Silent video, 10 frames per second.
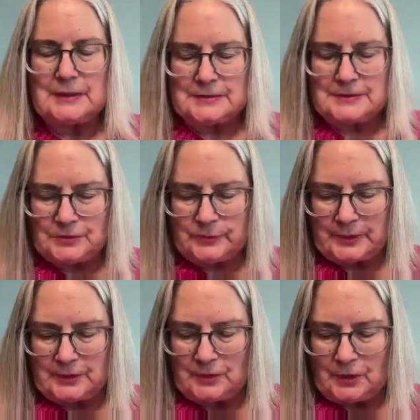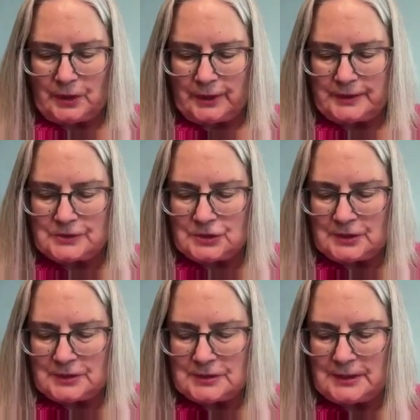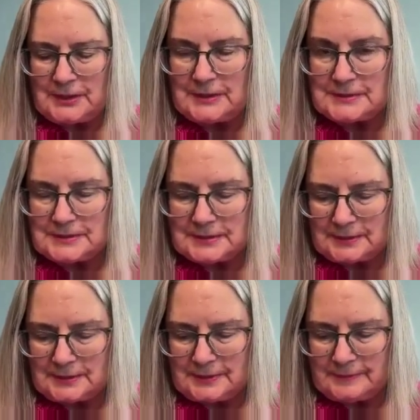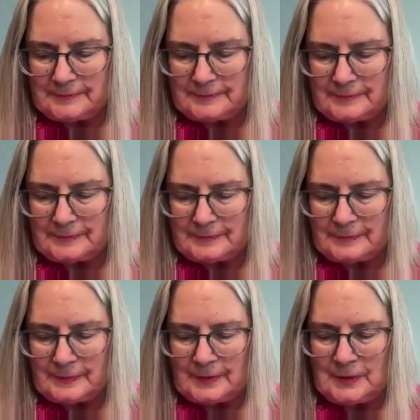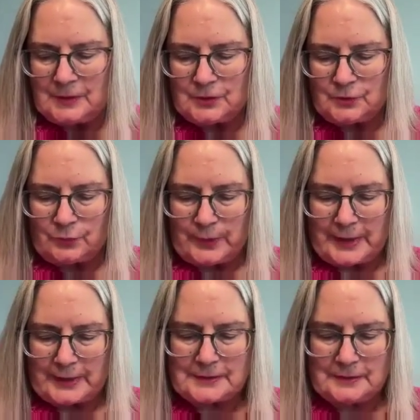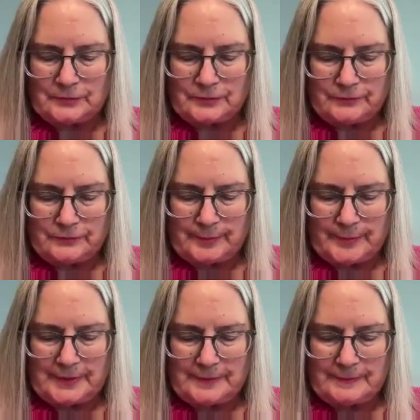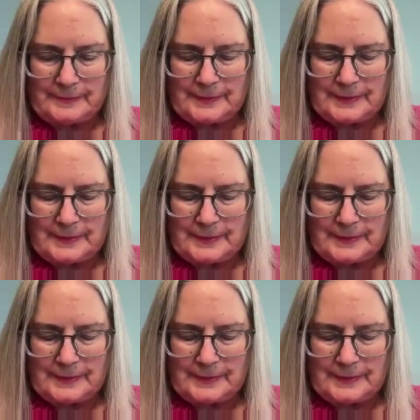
is to acknowledge it instantly, correct and learn from it.